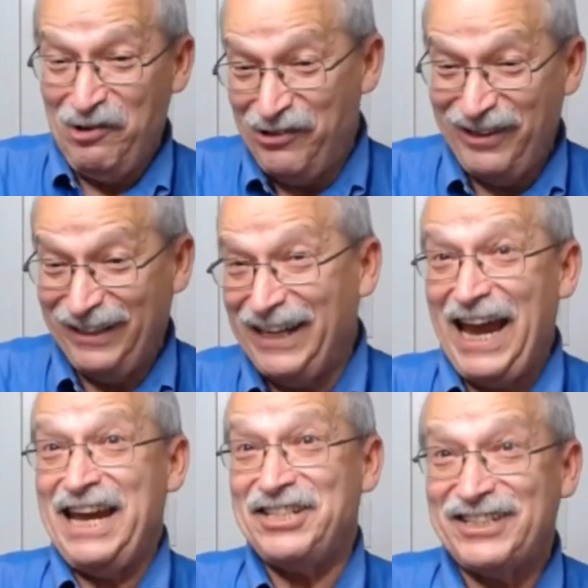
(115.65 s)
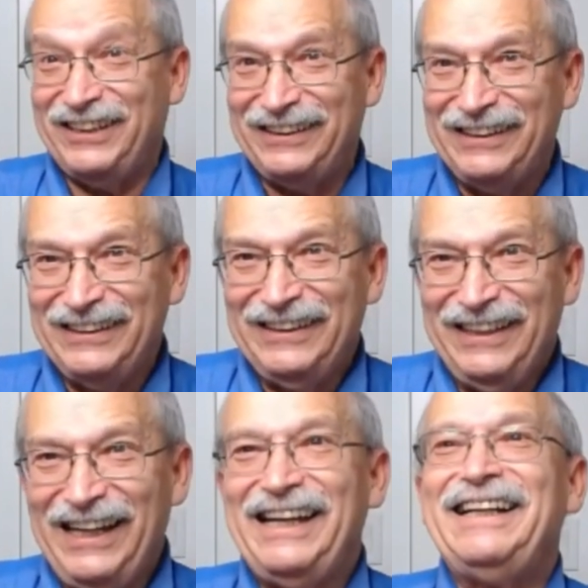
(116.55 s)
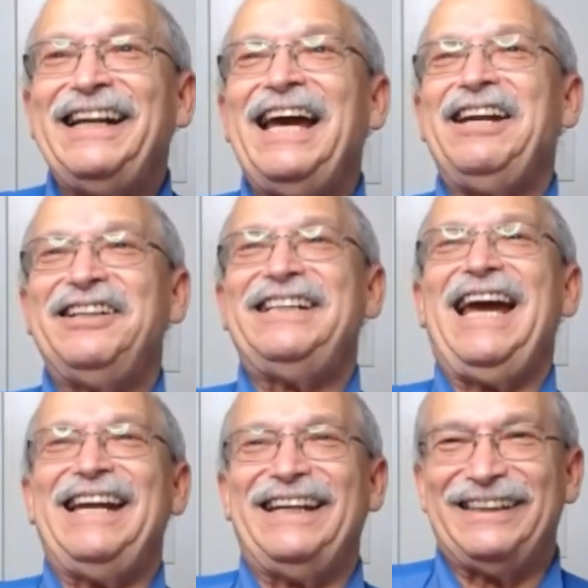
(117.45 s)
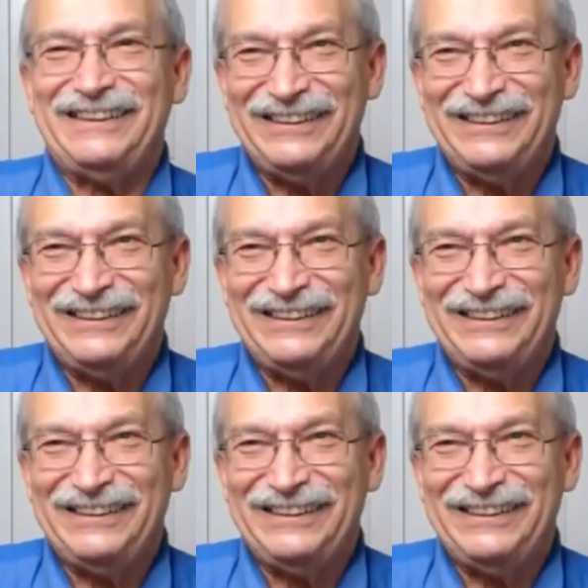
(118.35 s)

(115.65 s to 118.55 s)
more engaging and entertaining.